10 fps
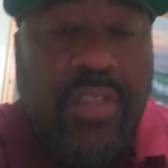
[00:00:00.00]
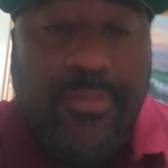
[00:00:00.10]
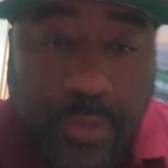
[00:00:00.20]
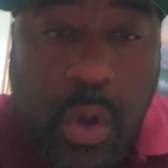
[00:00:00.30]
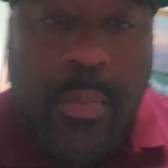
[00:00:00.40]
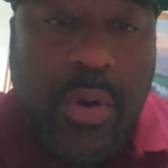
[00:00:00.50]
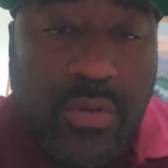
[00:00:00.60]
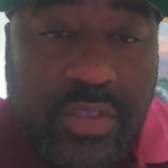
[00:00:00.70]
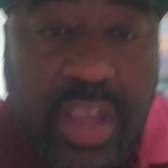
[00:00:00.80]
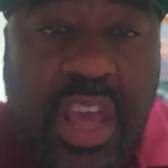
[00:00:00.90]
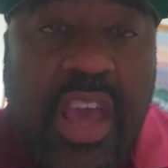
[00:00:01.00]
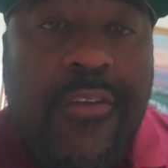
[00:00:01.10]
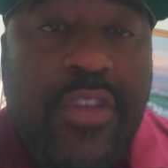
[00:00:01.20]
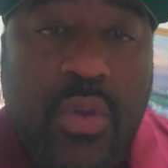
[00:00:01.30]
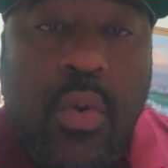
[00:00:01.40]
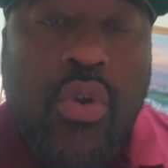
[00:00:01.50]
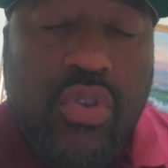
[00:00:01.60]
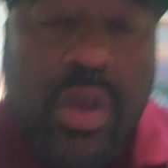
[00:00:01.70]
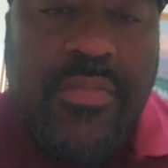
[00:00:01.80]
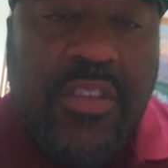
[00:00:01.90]
and foremost, if he
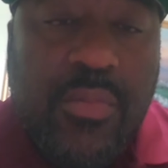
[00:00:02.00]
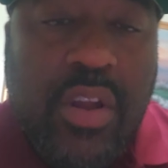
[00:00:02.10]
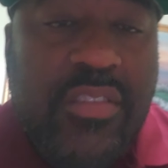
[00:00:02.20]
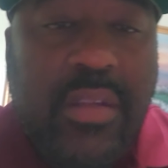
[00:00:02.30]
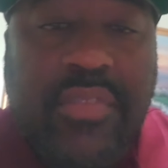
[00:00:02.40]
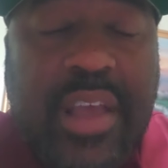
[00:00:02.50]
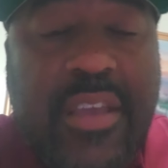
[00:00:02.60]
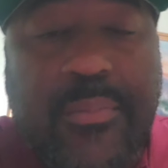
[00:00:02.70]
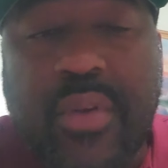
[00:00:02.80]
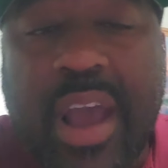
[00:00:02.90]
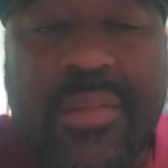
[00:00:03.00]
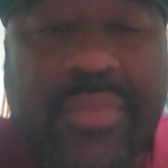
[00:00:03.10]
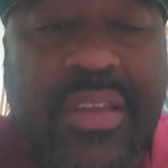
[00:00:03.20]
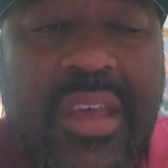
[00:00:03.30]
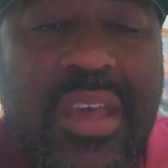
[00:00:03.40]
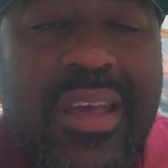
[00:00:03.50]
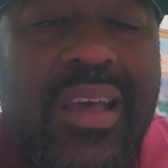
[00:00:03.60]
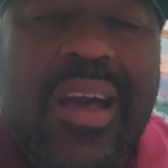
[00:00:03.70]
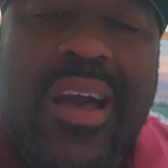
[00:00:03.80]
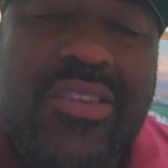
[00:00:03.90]
woke you up this morning, sometimes your pride would be,
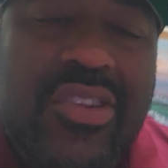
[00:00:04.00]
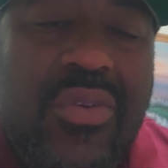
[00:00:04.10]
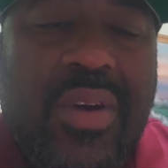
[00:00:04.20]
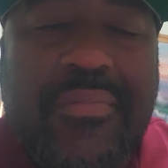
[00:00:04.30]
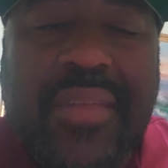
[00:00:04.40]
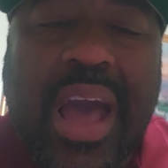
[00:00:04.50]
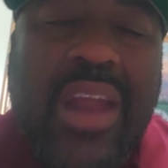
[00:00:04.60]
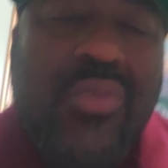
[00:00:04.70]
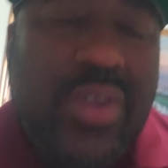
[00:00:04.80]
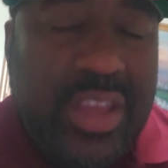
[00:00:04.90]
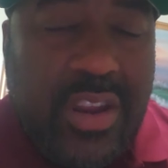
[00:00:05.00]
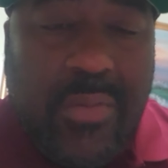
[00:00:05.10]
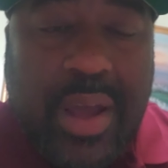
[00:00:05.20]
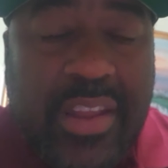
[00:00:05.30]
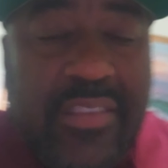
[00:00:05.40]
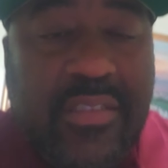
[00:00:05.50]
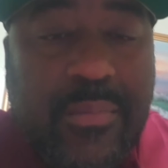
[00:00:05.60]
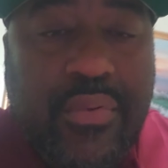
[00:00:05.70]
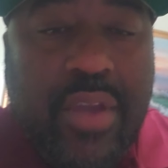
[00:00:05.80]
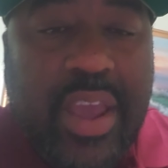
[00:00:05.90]
oh, you know what? Nah, I don't want to get on my knees
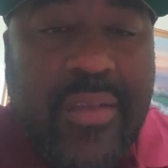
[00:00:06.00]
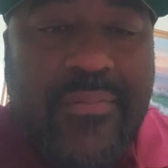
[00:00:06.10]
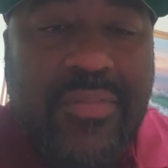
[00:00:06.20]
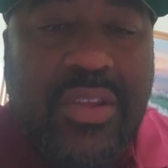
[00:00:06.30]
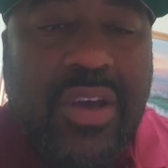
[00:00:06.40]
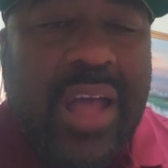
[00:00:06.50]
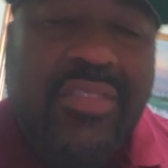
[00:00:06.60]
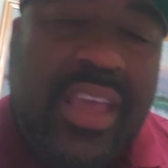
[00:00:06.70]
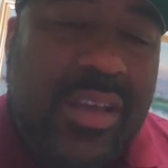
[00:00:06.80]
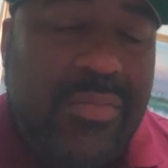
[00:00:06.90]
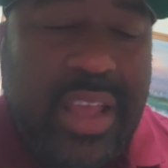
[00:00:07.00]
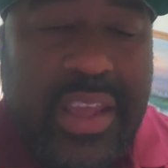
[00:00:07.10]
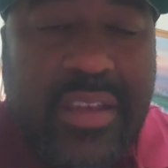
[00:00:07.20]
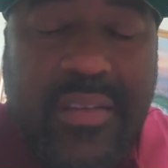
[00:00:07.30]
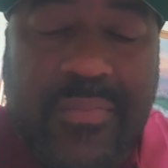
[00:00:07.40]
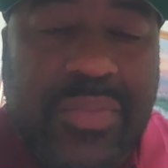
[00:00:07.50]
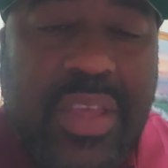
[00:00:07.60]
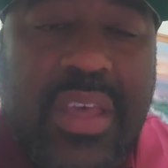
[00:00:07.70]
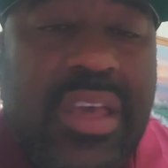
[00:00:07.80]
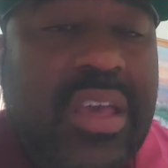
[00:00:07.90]
and pray. You know, I'll thank him later.
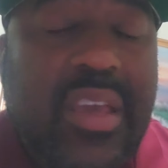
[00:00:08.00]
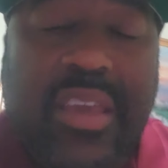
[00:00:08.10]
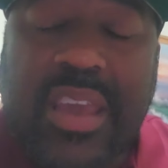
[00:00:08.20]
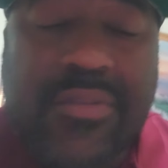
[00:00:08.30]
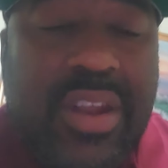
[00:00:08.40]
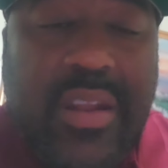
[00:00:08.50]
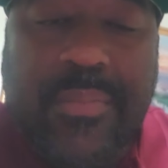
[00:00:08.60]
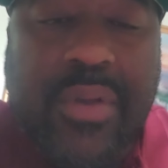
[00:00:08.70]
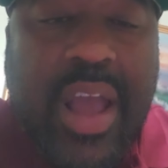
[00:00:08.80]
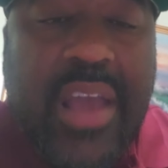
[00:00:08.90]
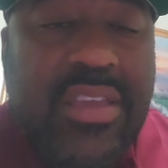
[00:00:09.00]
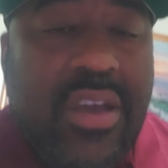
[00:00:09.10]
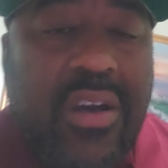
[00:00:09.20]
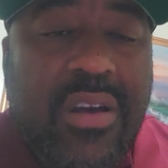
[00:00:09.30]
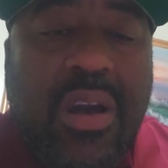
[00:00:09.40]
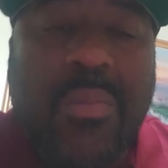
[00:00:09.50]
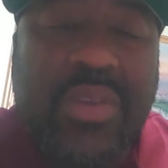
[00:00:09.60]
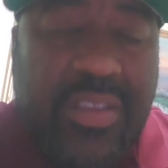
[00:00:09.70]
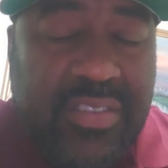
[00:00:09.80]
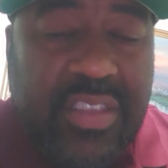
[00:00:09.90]
Get rid of the pride, y'all.
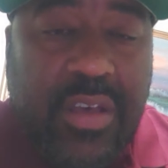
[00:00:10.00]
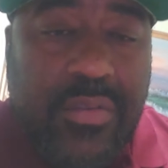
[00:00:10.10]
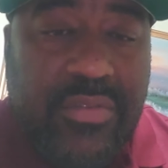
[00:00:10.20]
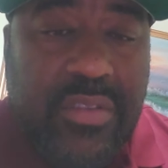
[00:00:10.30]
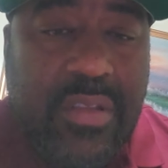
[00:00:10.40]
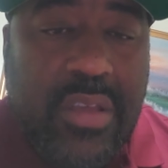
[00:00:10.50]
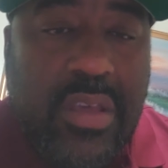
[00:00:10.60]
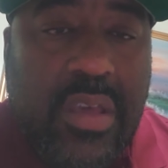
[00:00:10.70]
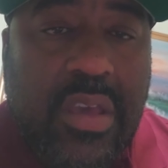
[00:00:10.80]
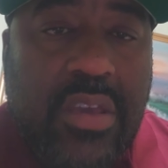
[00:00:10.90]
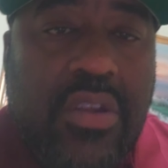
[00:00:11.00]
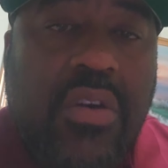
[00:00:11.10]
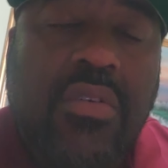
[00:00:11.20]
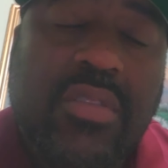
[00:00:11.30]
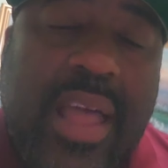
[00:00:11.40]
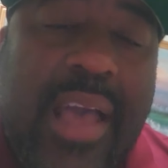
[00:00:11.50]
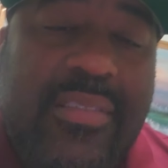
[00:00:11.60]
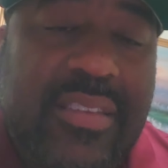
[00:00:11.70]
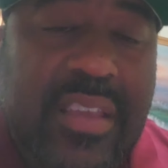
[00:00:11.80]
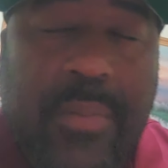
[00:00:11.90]
Humble yourselves. You know,
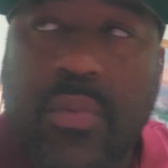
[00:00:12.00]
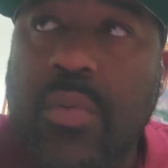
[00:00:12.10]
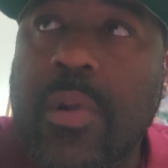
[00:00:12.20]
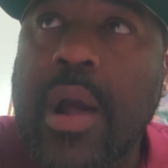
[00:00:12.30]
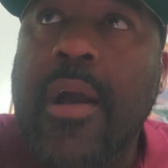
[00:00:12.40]
last example,